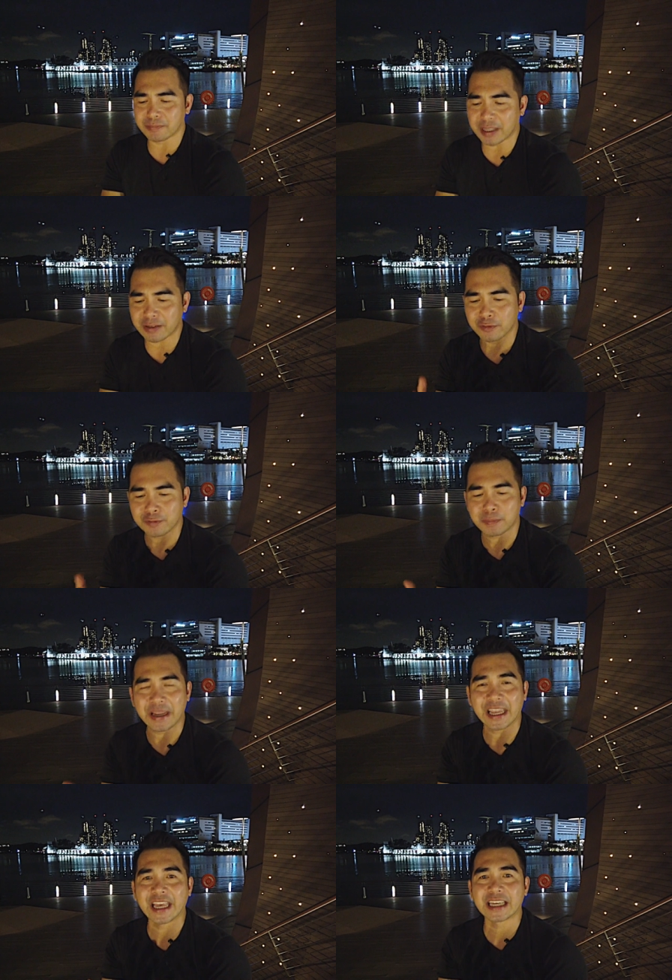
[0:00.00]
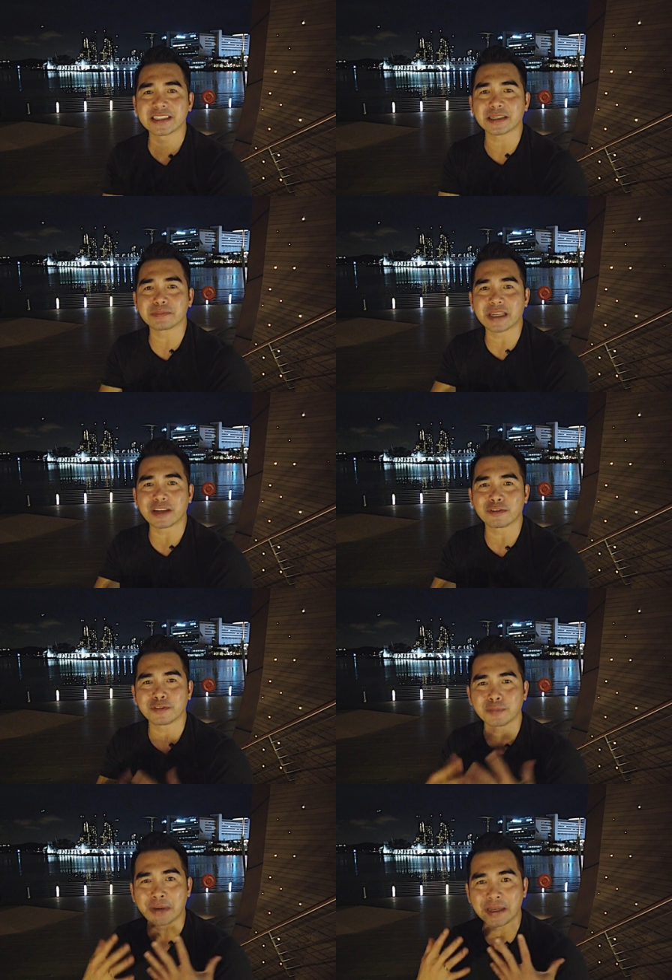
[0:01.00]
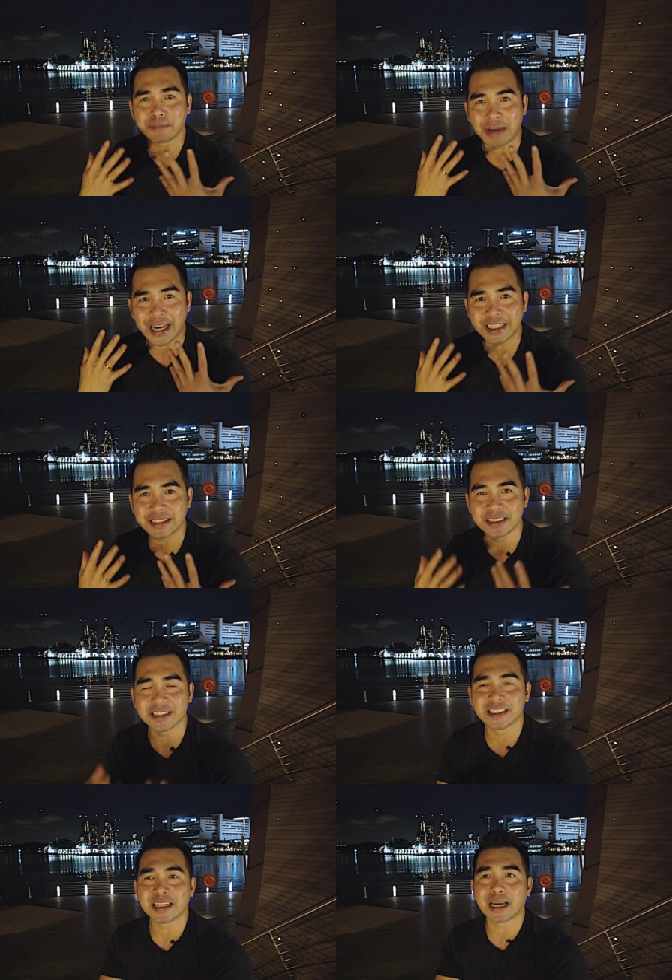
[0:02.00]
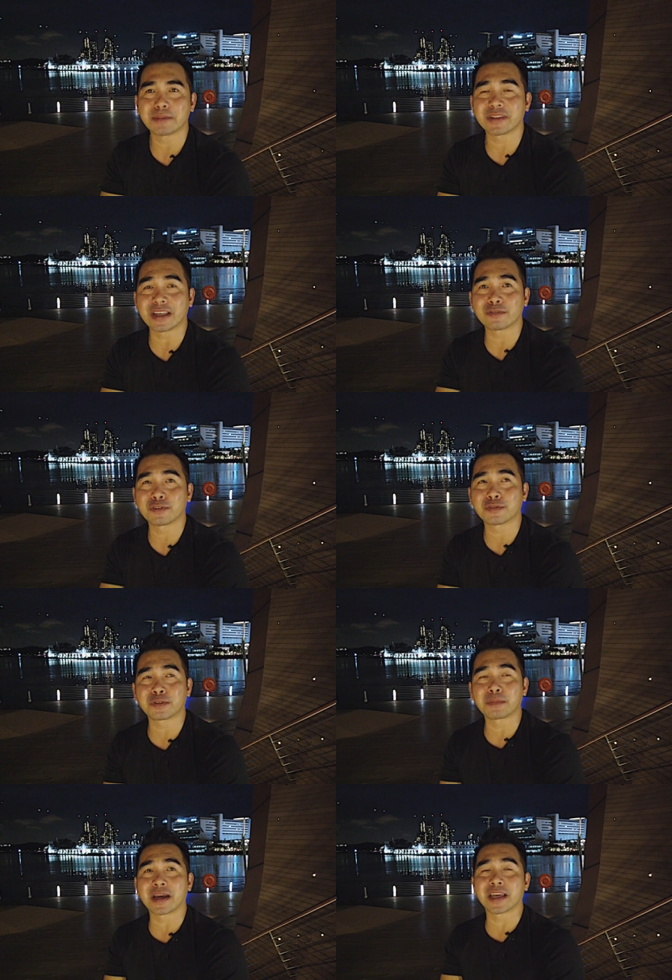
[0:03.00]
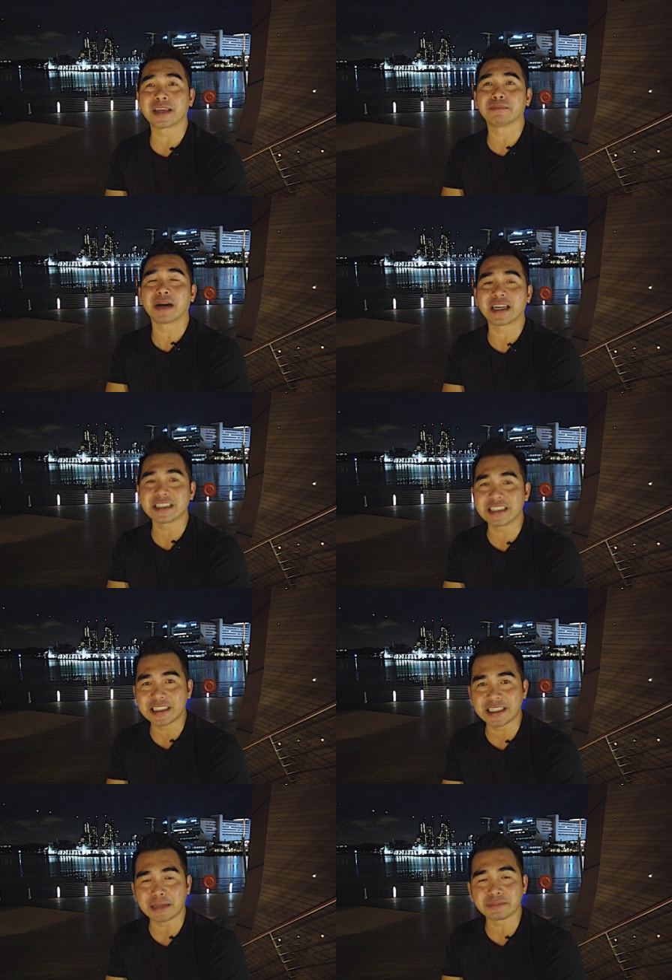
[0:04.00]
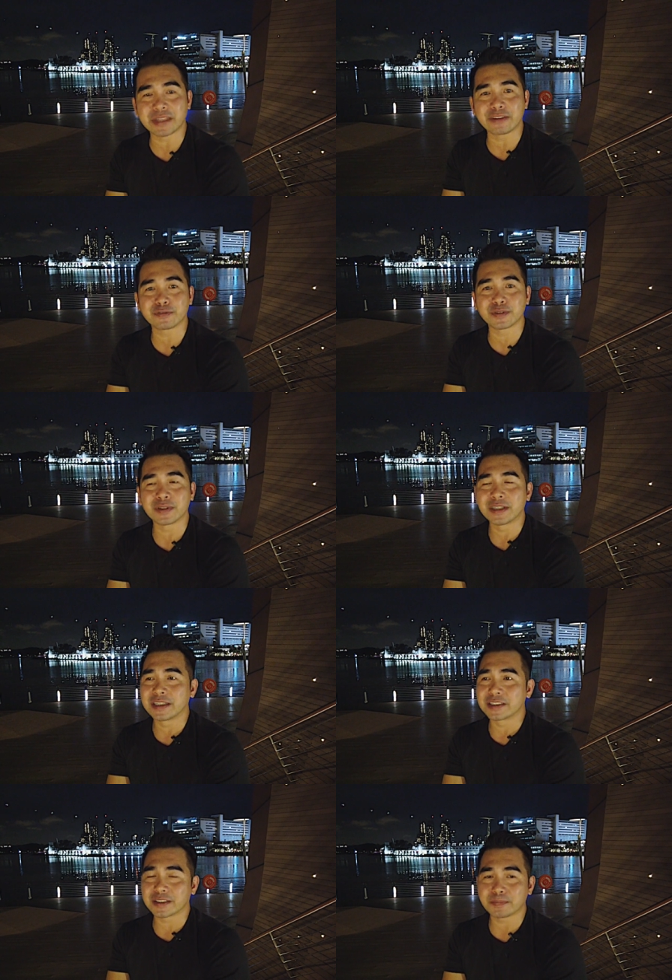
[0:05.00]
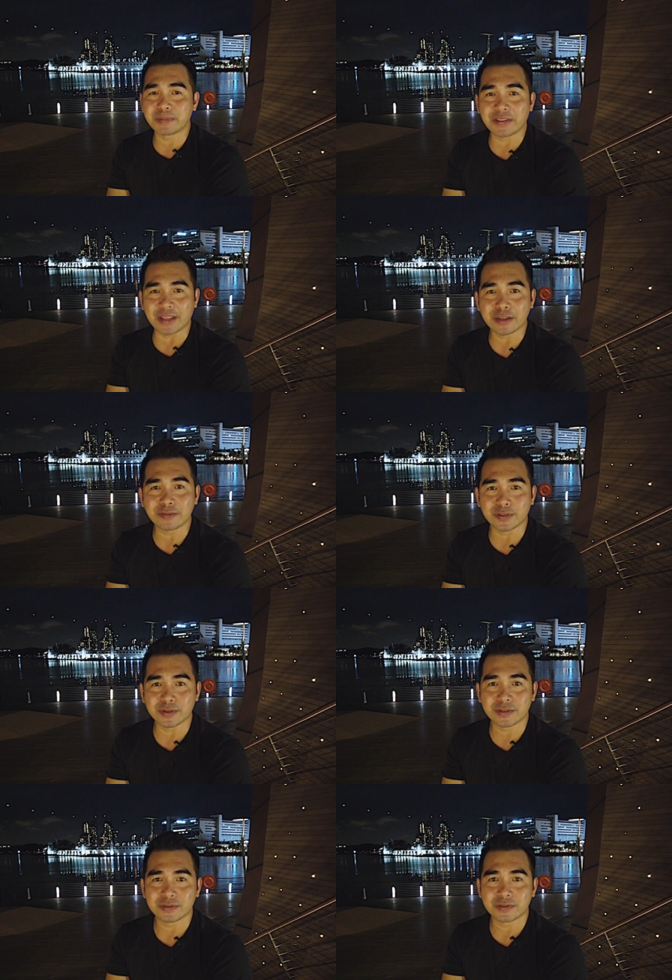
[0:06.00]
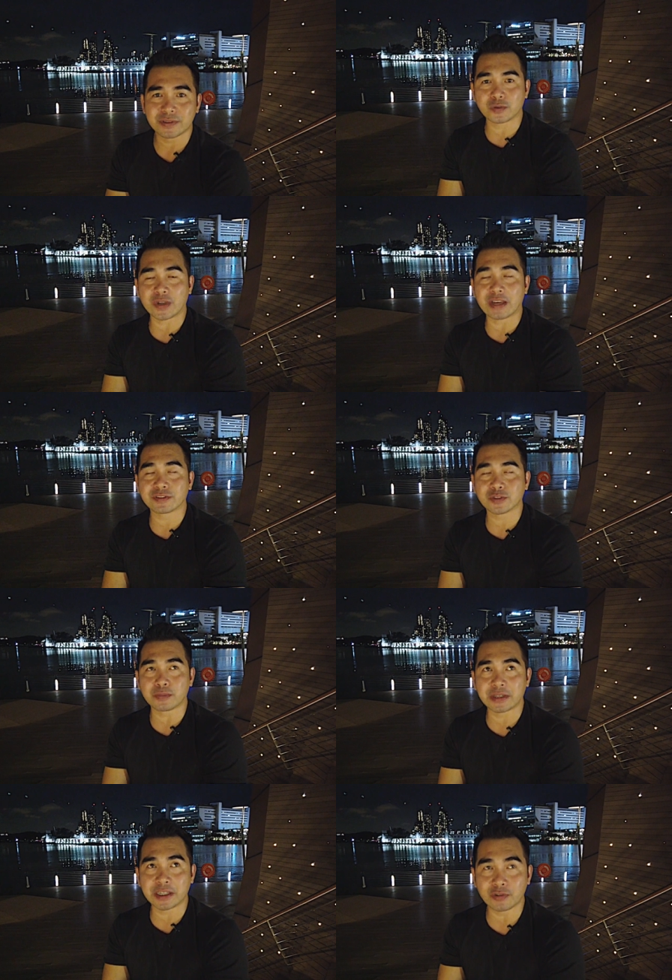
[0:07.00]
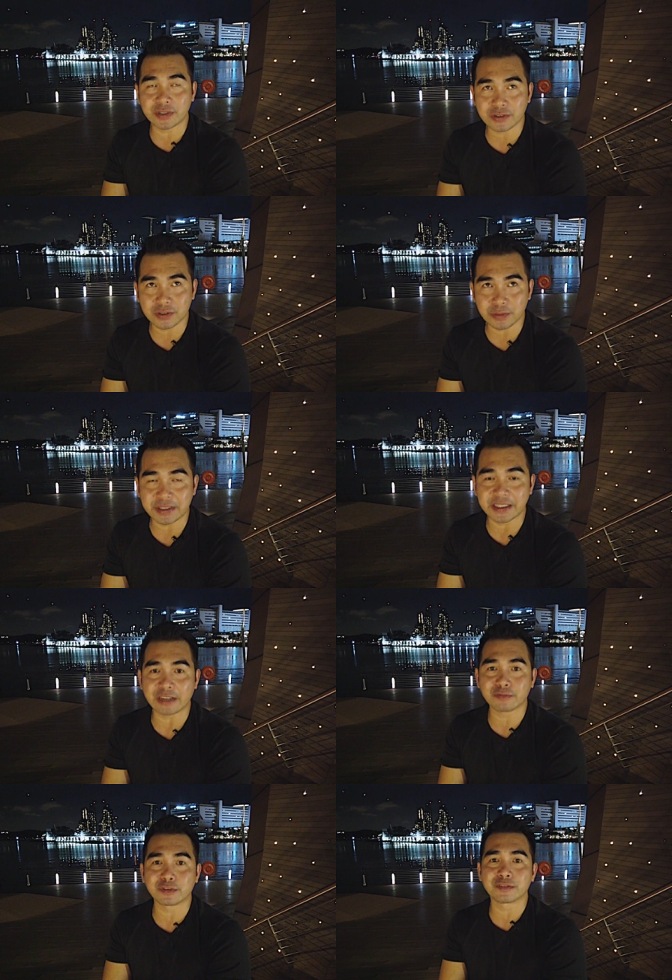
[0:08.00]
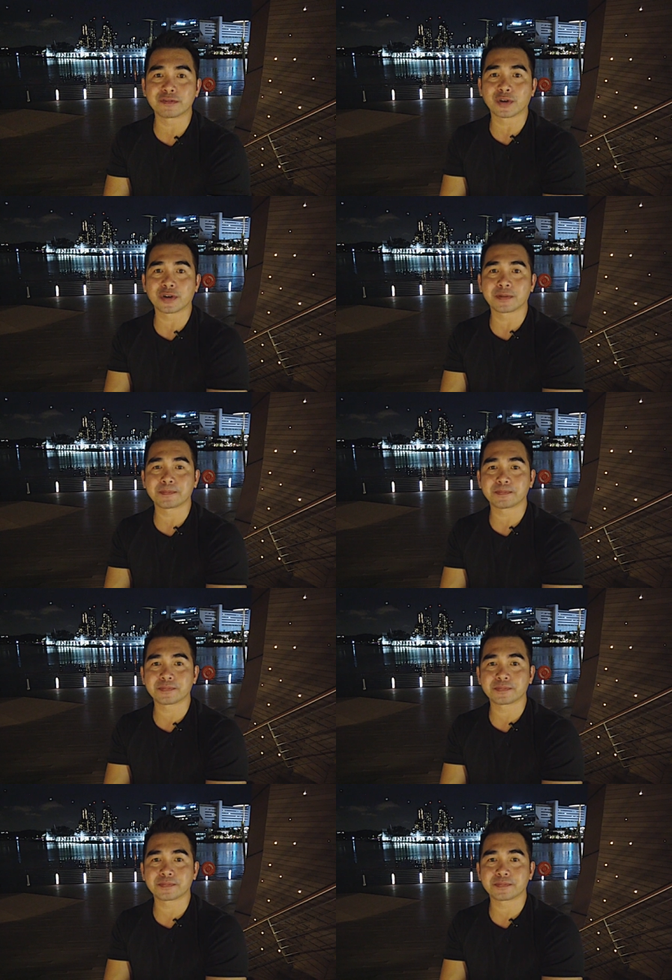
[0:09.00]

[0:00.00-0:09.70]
I'm thankful for my hands, I'm thankful for my mind, I'm thankful for my body, I'm thankful. Just be thankful. We have so many reasons to be thankful for.